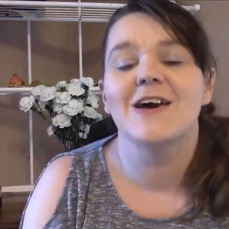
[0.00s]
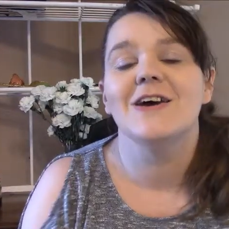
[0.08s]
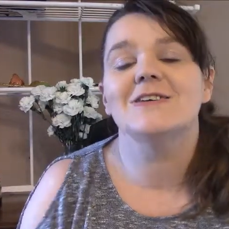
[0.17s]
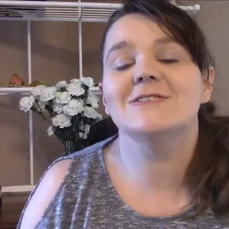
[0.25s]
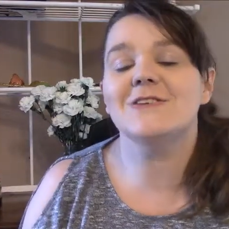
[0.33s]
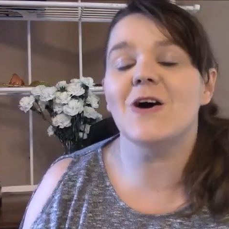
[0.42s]

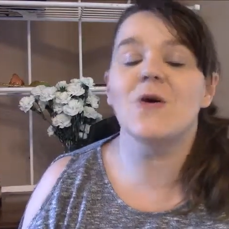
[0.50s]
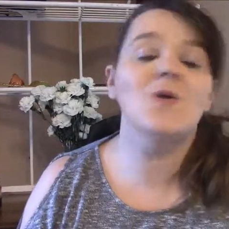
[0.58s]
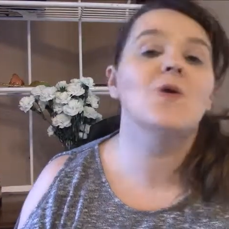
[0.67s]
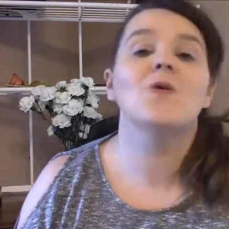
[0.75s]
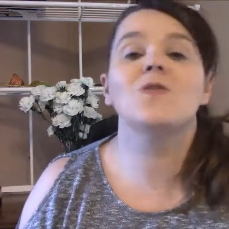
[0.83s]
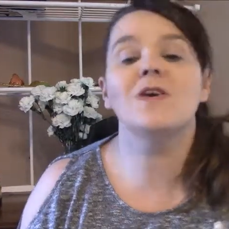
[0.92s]

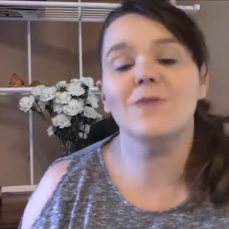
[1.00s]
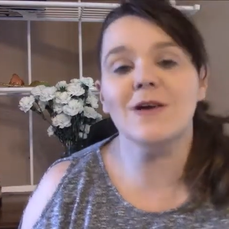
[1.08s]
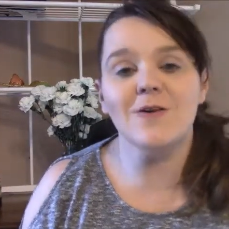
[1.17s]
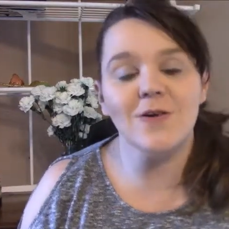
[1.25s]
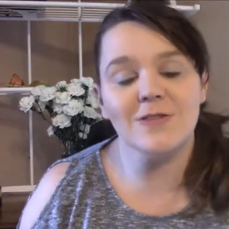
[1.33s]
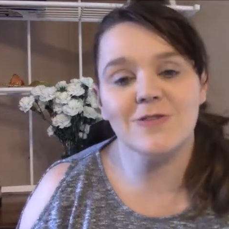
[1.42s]
So we've
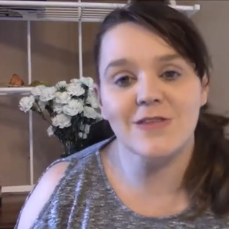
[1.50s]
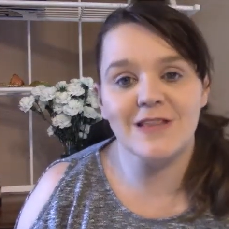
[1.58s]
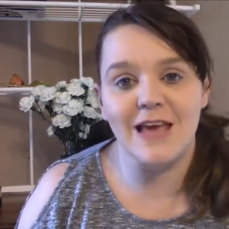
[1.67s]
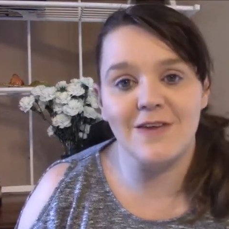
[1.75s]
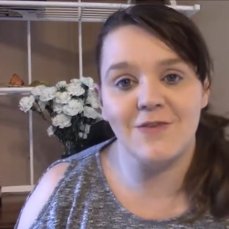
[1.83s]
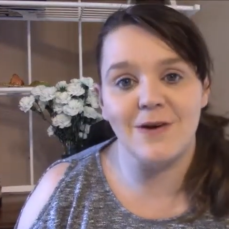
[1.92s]
been going through the
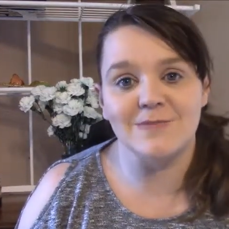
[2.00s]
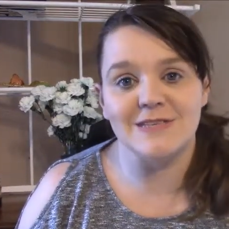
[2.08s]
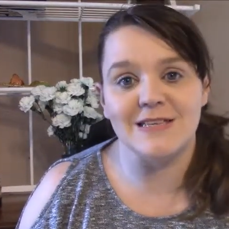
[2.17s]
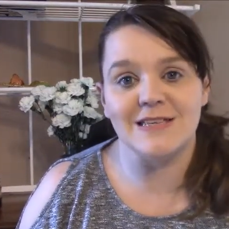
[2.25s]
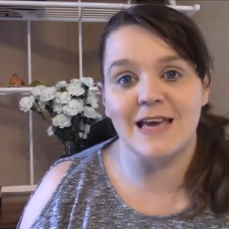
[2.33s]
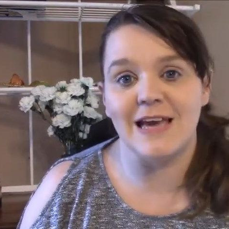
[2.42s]
Dave
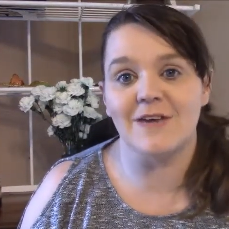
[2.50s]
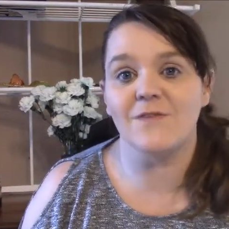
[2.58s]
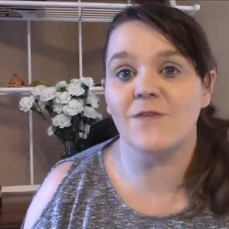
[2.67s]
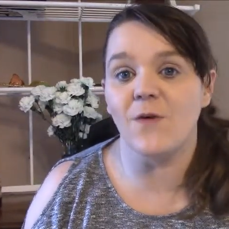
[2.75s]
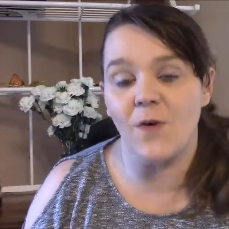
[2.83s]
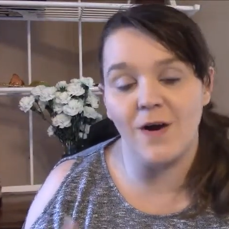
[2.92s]
Ramsey thing
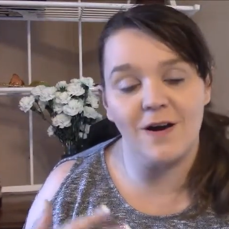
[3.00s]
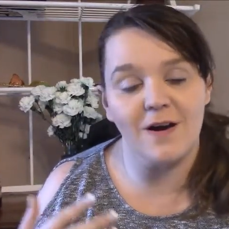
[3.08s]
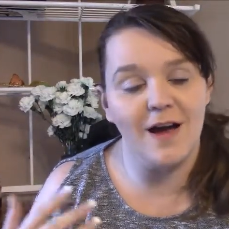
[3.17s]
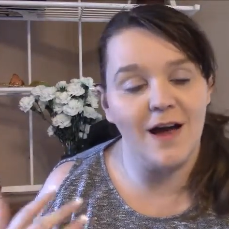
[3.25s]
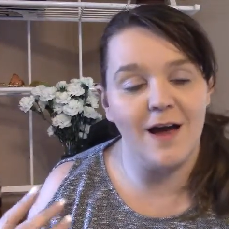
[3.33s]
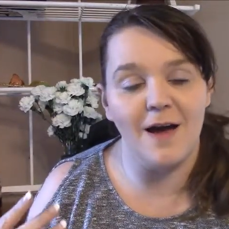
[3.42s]
for
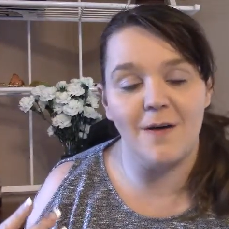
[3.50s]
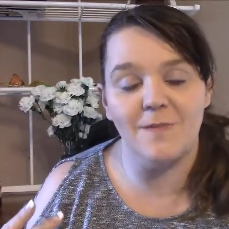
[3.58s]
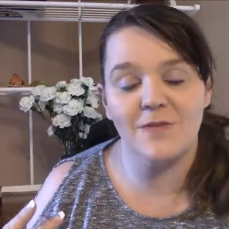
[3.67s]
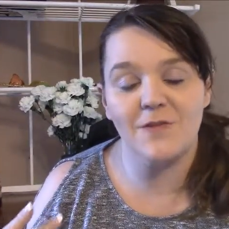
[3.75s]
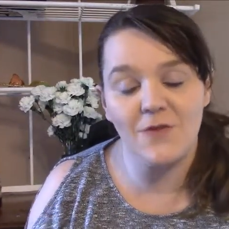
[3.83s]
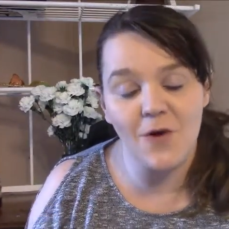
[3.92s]

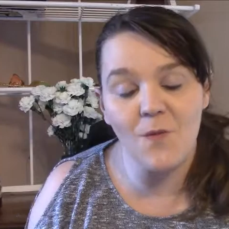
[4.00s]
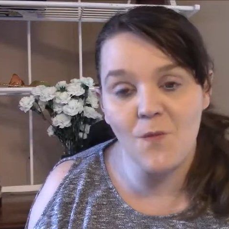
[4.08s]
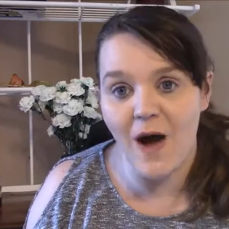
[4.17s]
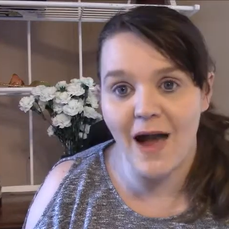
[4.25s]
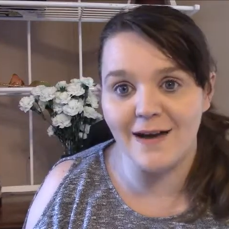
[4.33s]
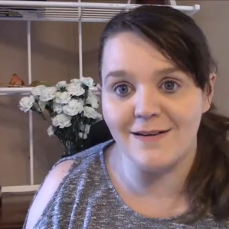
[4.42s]
a
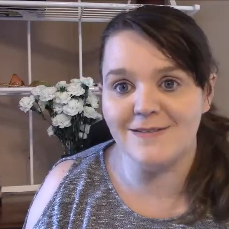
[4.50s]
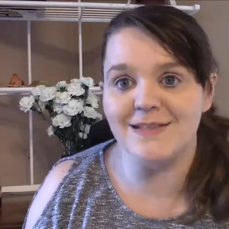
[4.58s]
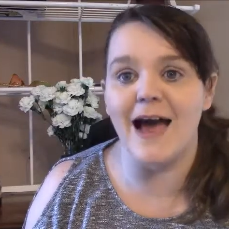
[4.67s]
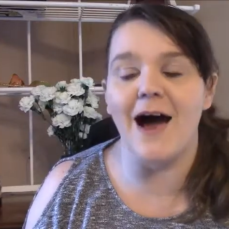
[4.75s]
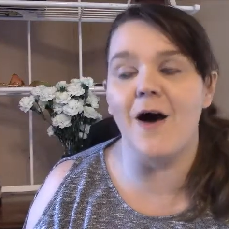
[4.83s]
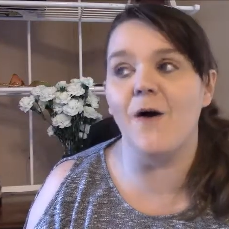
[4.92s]
while
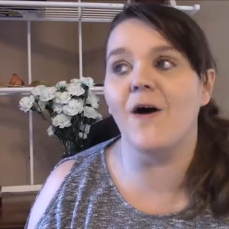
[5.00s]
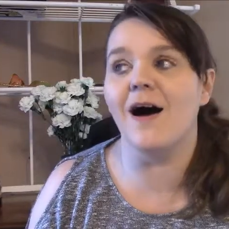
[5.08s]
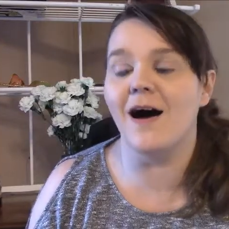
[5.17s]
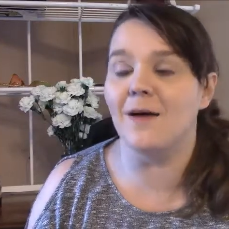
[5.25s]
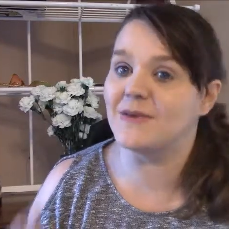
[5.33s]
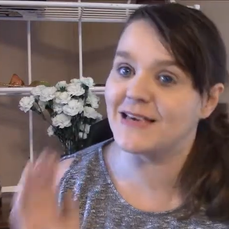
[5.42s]

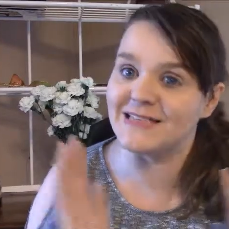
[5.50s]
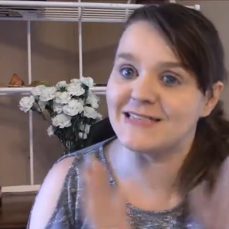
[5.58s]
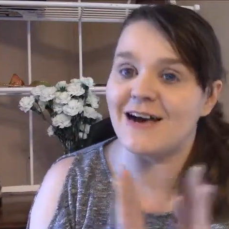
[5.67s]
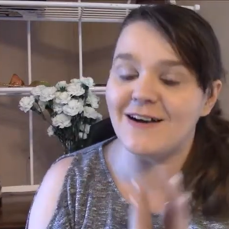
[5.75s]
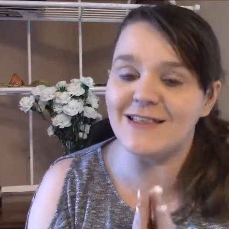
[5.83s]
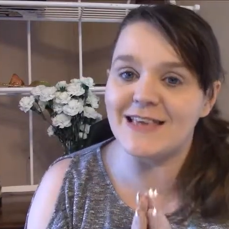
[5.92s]
now.
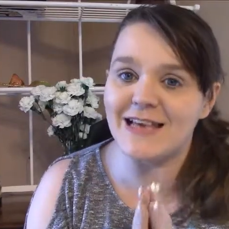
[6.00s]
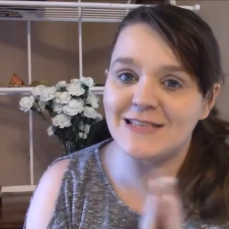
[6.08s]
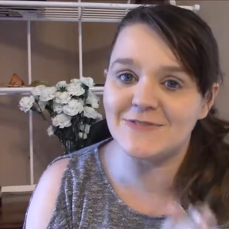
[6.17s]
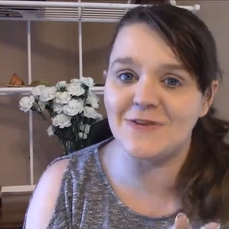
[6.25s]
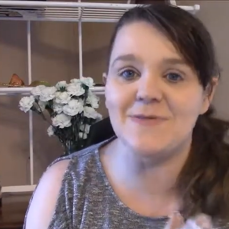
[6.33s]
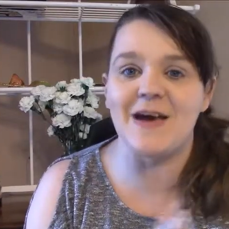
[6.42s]
Gazelle
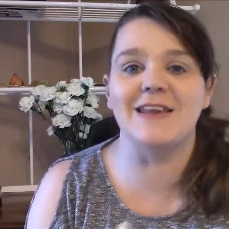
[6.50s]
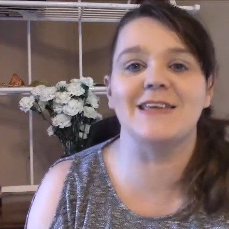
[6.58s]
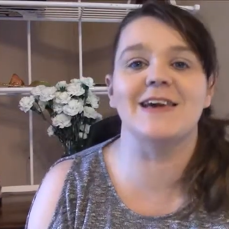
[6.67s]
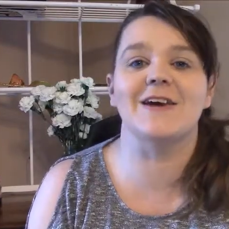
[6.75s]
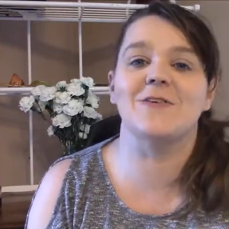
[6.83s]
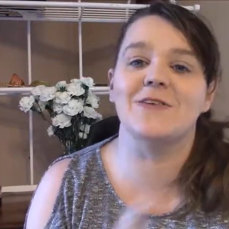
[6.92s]
Intense for about
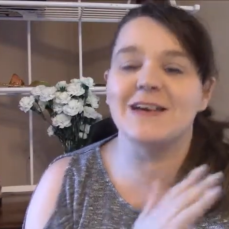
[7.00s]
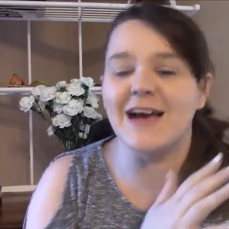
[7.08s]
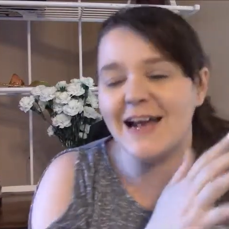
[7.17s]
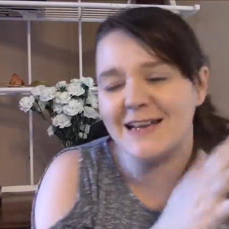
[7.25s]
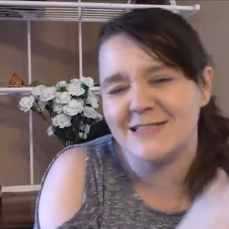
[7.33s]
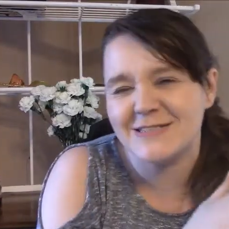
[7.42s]
a year. We
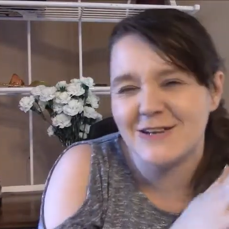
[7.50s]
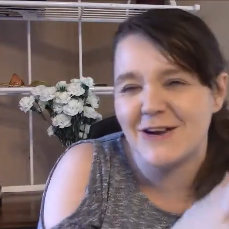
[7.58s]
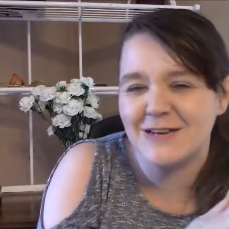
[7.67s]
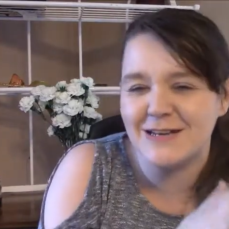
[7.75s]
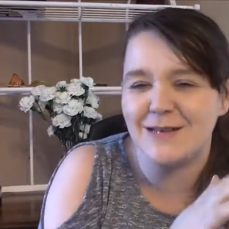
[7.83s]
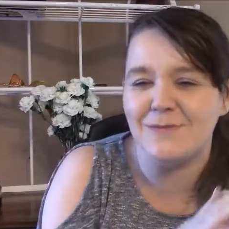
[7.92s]
kind of
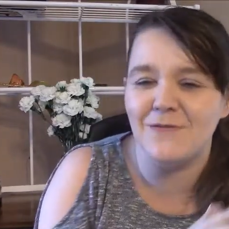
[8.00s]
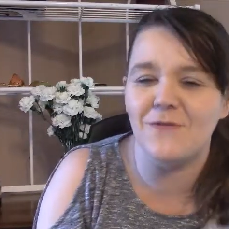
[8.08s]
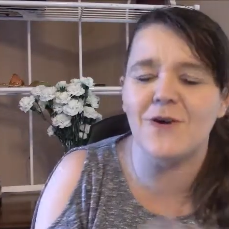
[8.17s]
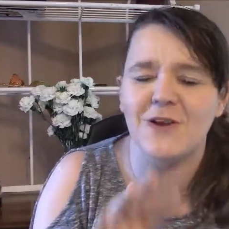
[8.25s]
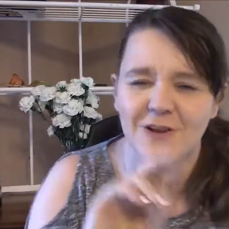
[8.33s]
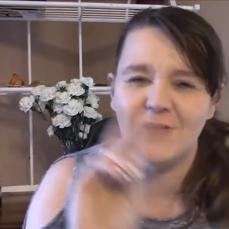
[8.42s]
started it
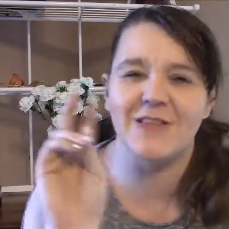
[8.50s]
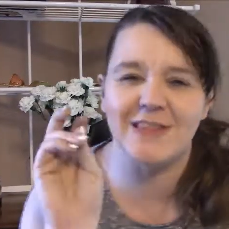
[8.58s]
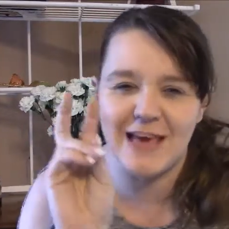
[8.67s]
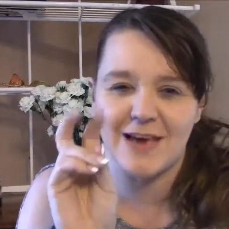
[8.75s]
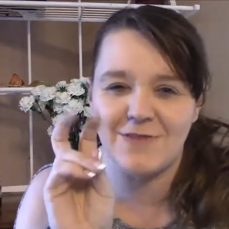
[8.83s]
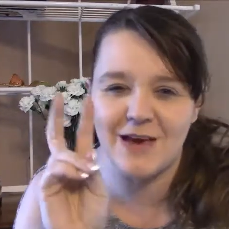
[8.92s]
before, you know, the
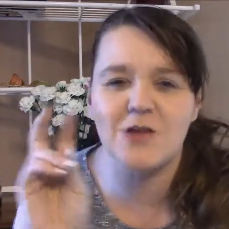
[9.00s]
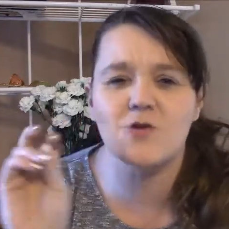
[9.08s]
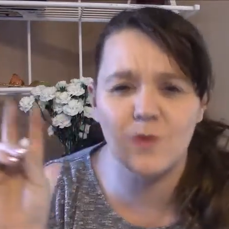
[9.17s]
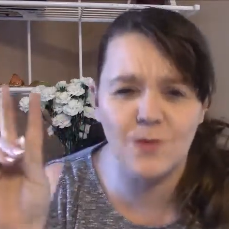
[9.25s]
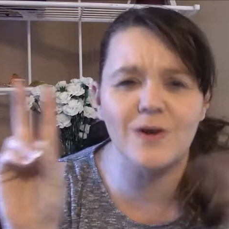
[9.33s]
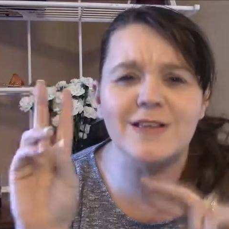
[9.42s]
Dave-ish.
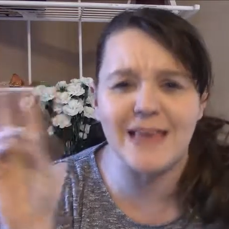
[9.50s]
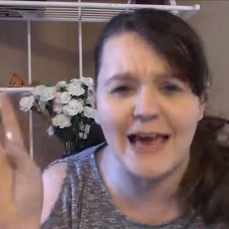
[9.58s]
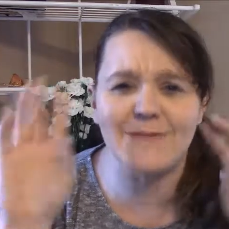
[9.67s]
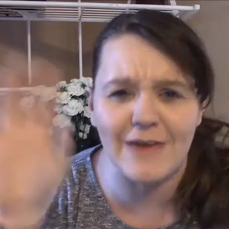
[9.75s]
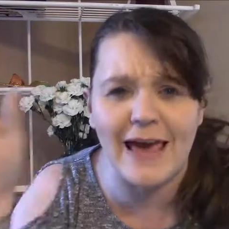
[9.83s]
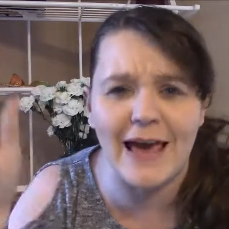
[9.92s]
We were
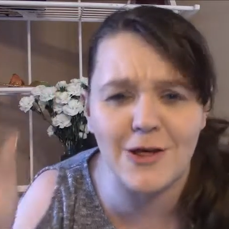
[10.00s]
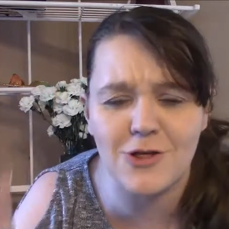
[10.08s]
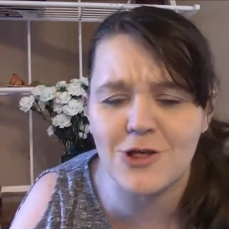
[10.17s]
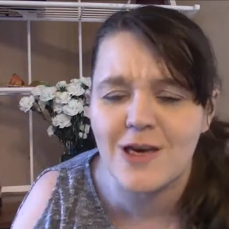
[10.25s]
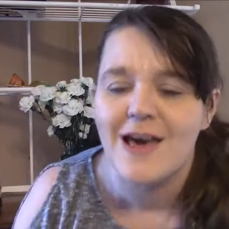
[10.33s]
Dave-ish.